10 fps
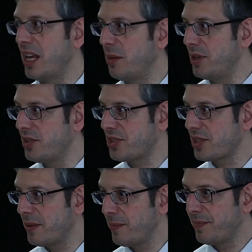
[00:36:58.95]

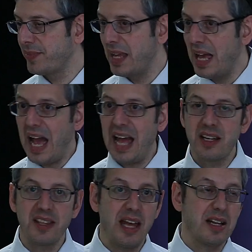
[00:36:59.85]
elements.
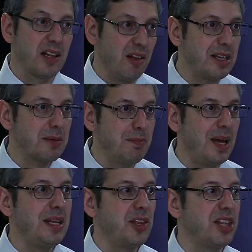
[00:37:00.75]
And that, like many